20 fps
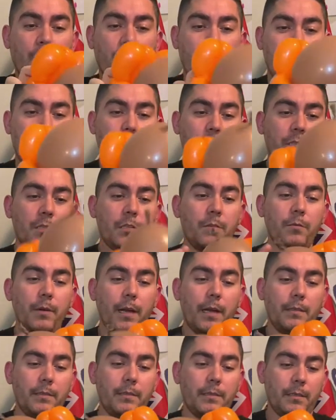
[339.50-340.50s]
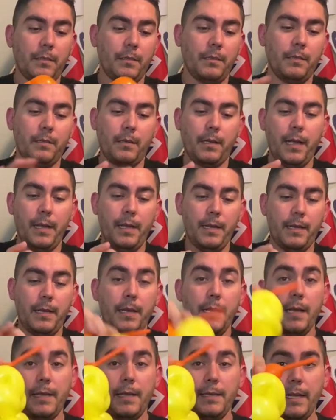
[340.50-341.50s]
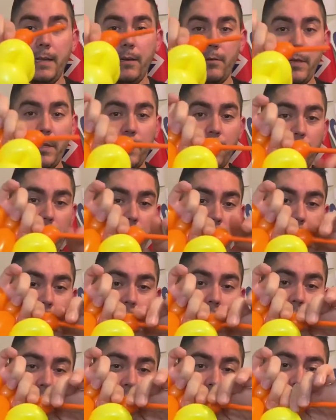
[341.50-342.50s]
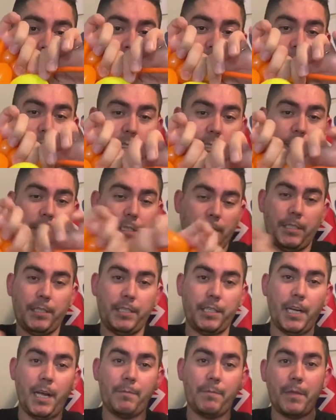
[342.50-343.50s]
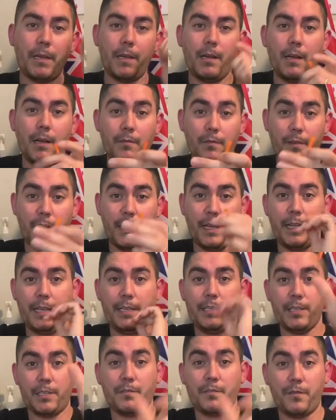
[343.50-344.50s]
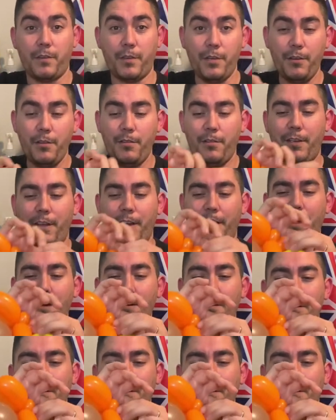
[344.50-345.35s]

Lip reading: Twist it around, okay? I don't need the rest of this, so go ahead and chop that off, and just for you, there you go.